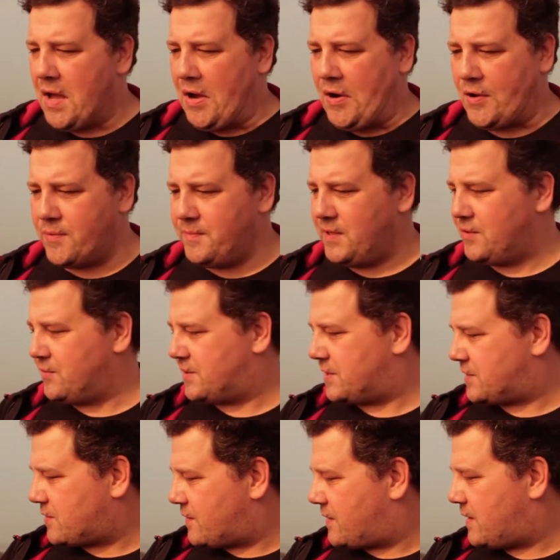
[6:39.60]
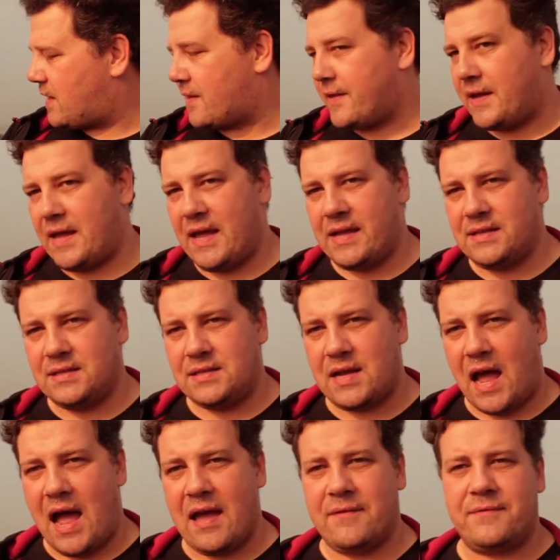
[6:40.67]
Home users, on the other hand,
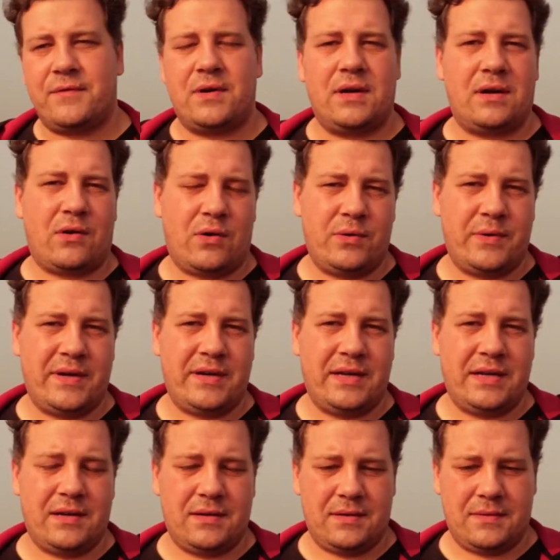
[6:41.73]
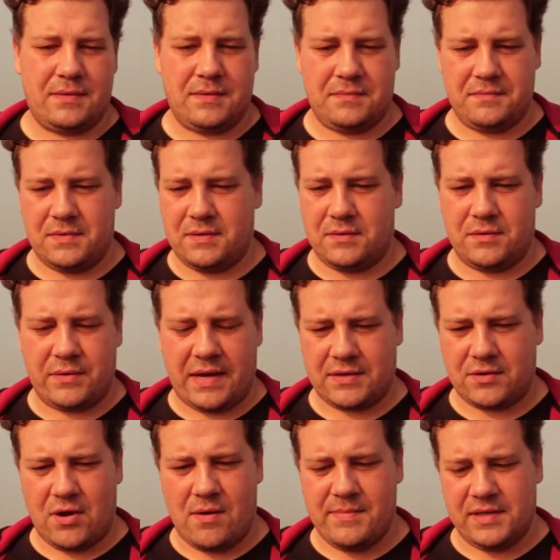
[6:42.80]
I've already uh,
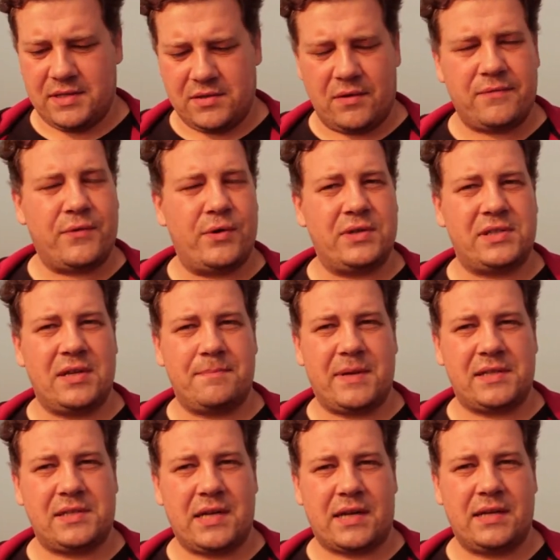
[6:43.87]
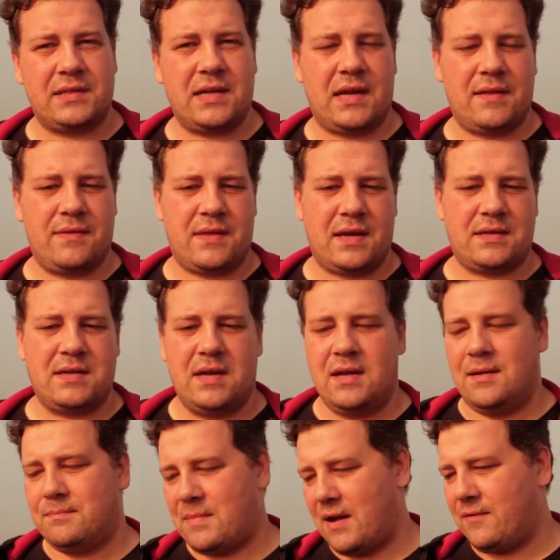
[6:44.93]
read comments, not firsthand but secondhand, that
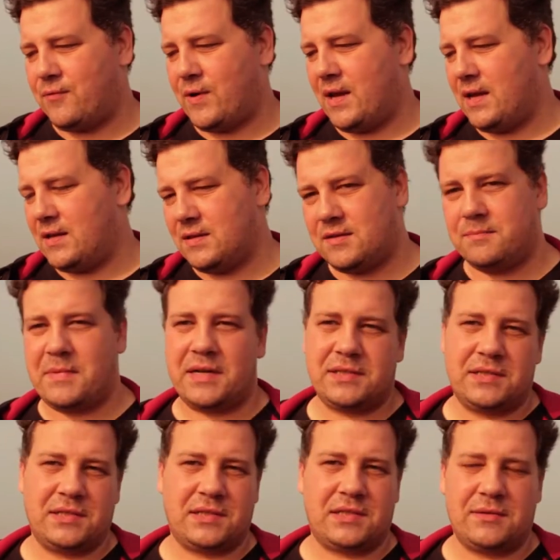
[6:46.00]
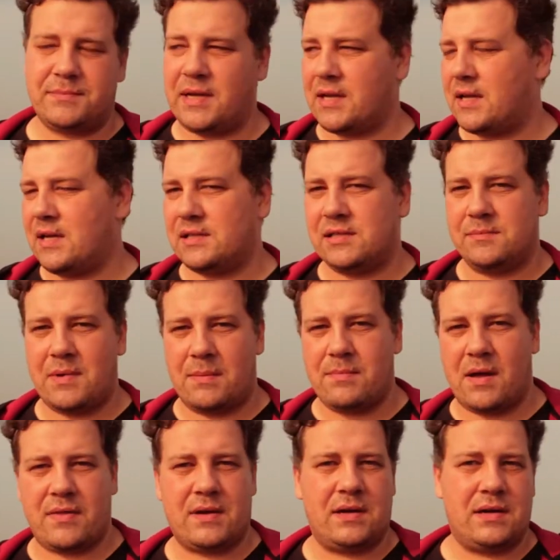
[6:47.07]
my friend, my sister, my cousin, my
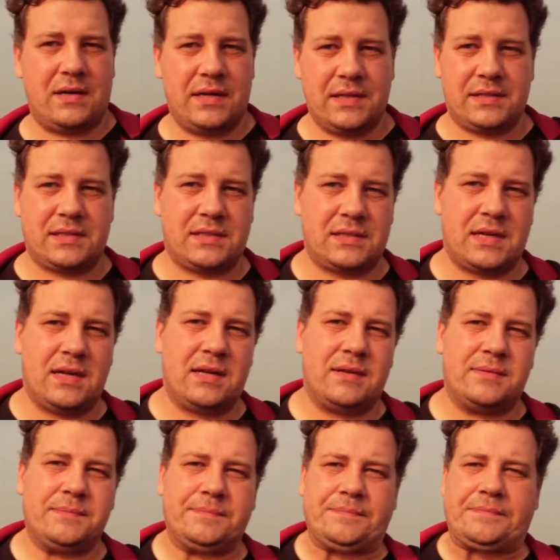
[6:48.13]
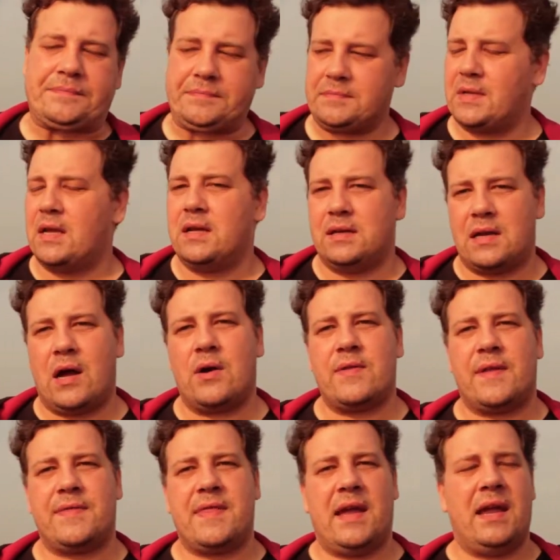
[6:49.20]
mother is. Um, now
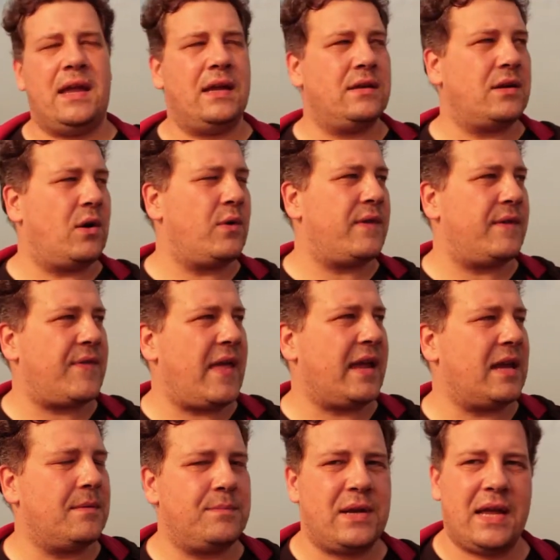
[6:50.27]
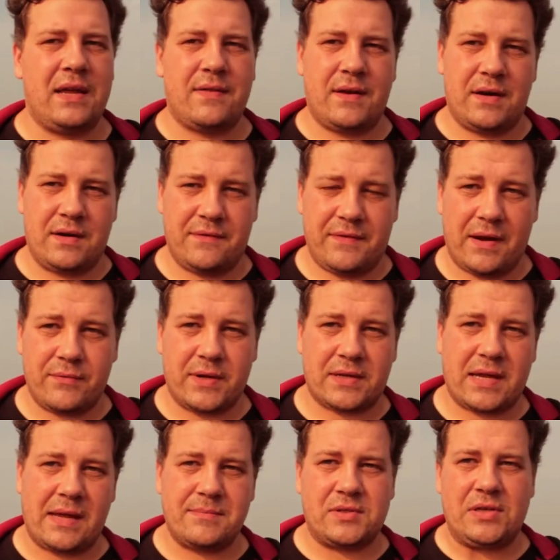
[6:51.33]
that they know that they can play their
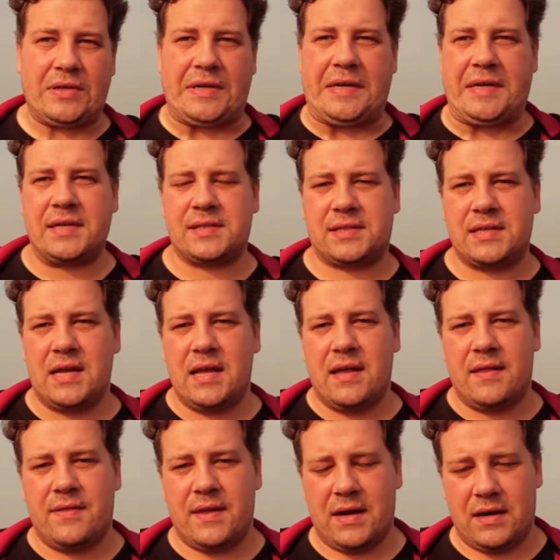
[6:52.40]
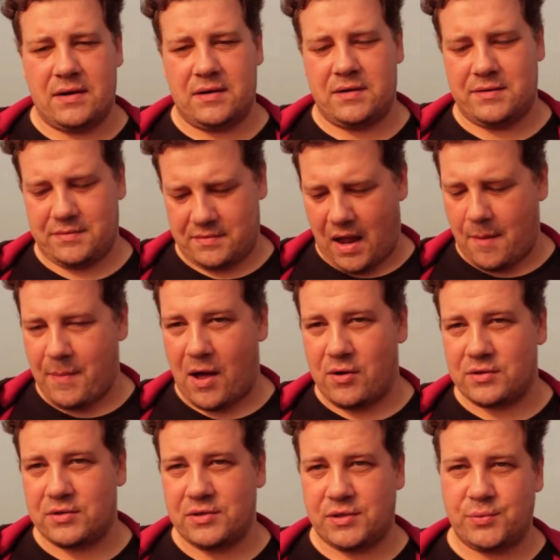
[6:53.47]
favorite games on Linux, they're
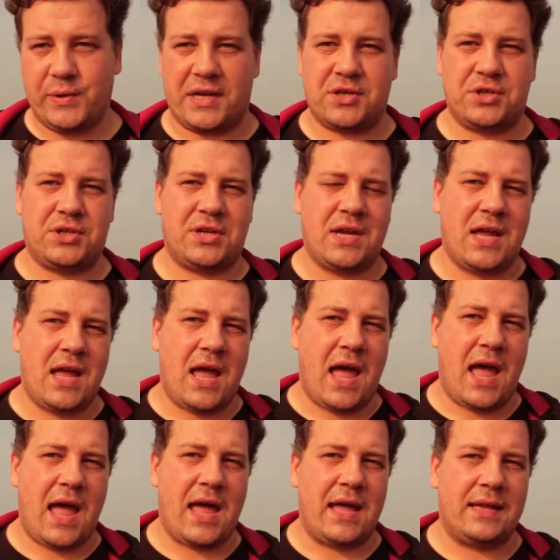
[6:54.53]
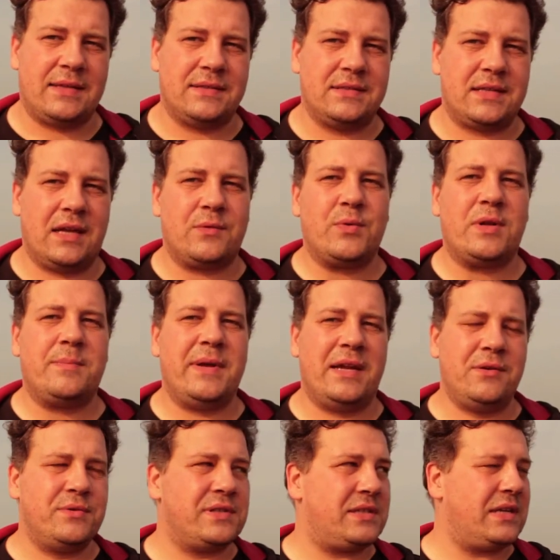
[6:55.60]
about to switch. And it will be
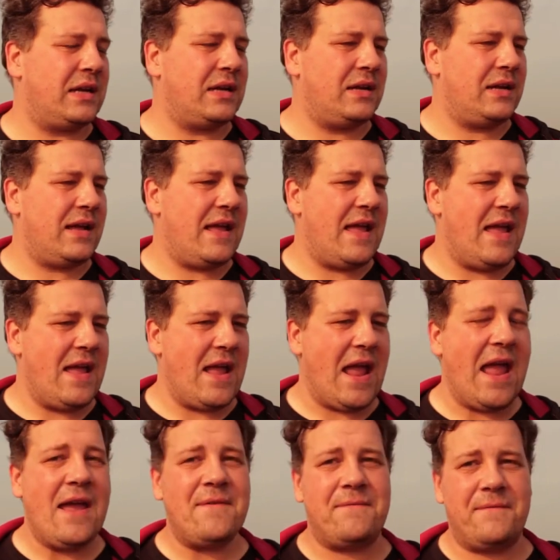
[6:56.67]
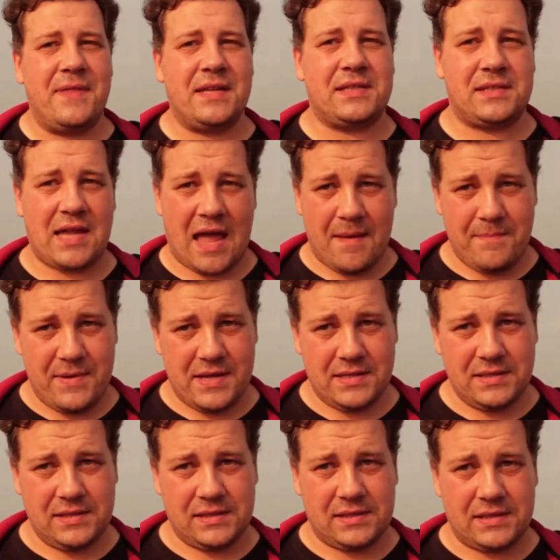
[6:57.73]
interesting if this
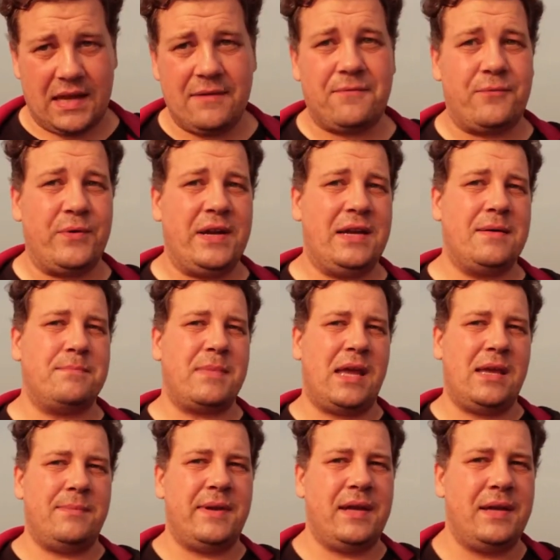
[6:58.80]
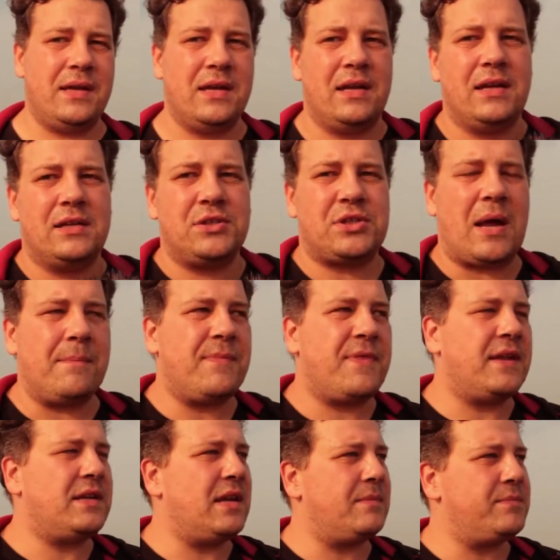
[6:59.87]
happens, if we maybe jump
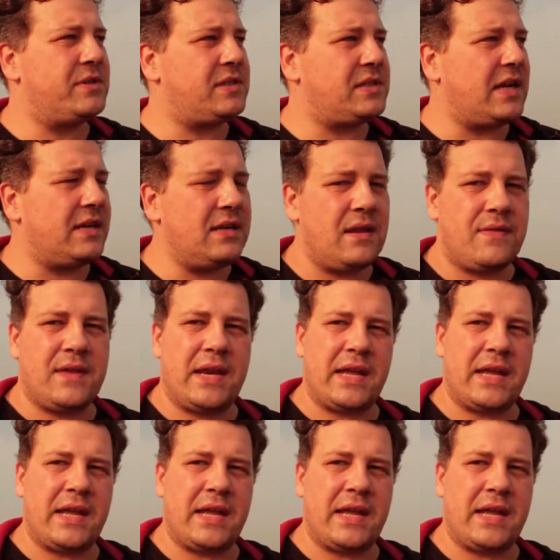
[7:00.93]
the 10% in the